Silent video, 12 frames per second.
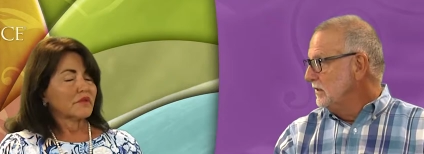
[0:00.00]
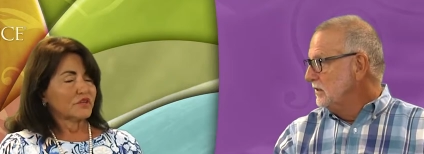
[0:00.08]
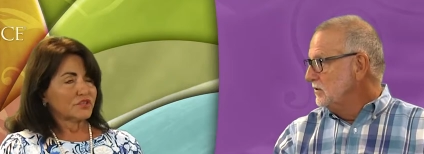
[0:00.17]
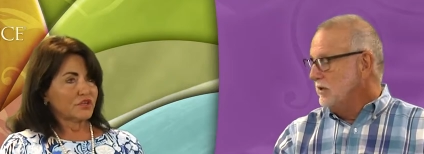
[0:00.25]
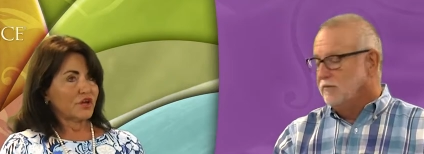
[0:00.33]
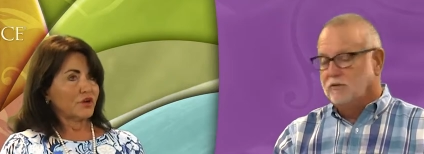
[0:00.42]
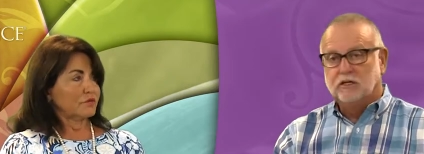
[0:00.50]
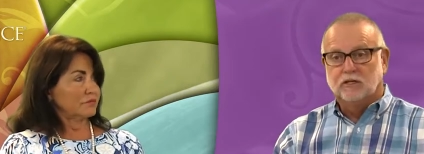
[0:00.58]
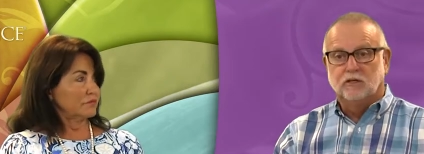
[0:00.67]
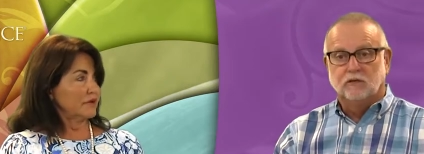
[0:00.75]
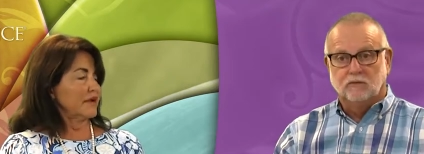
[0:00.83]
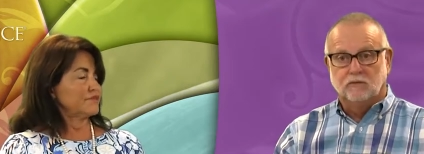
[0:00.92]
Speaker 1: So you have to get
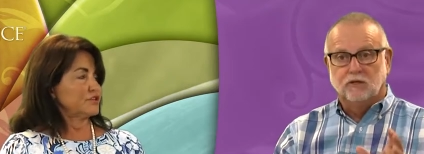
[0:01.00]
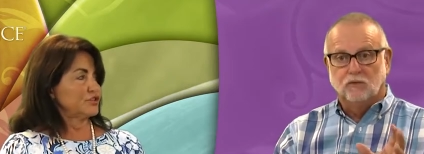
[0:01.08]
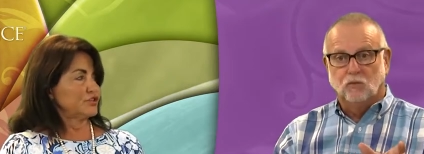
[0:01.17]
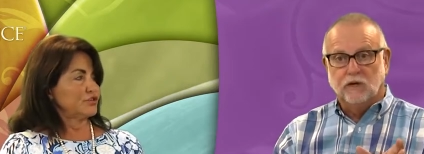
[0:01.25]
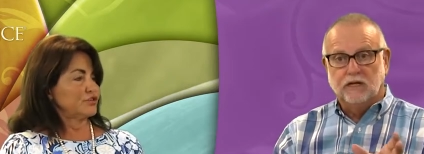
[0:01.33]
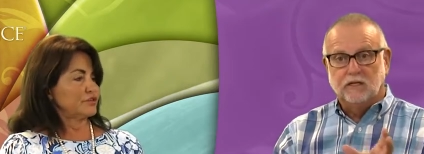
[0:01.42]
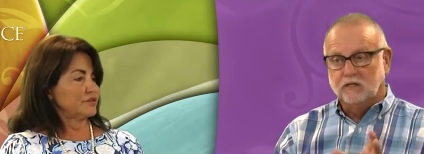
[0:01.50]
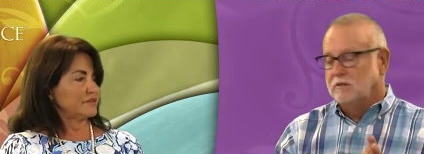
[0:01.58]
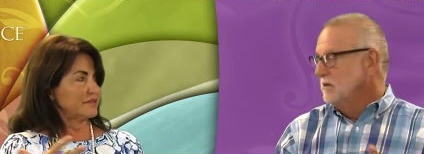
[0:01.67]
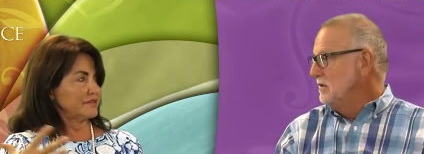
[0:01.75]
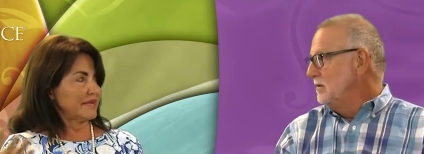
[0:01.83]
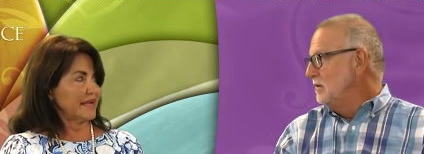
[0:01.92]
their their weight.
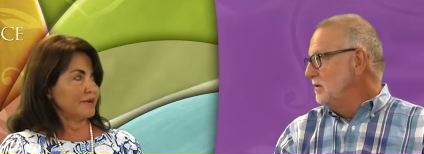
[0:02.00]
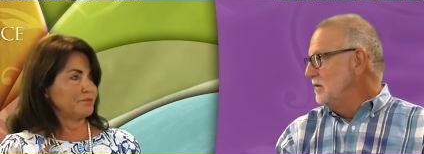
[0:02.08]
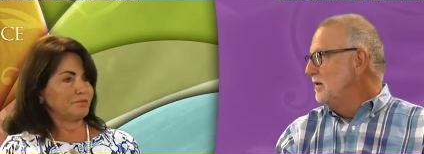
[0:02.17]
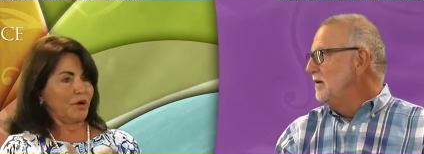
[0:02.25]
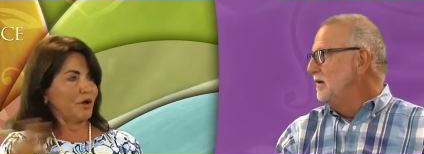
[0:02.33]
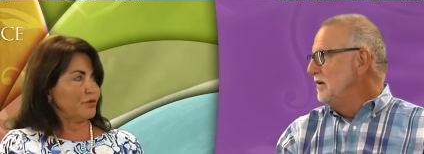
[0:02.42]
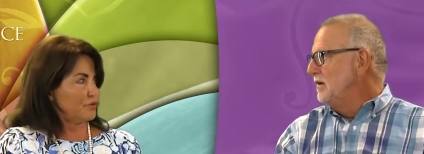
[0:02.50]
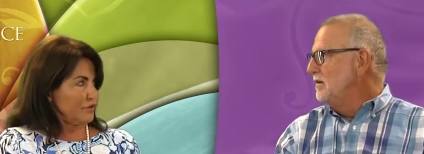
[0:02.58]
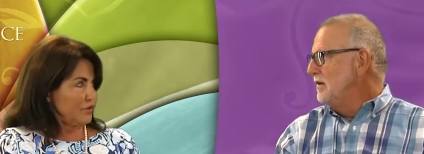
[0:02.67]
Take both.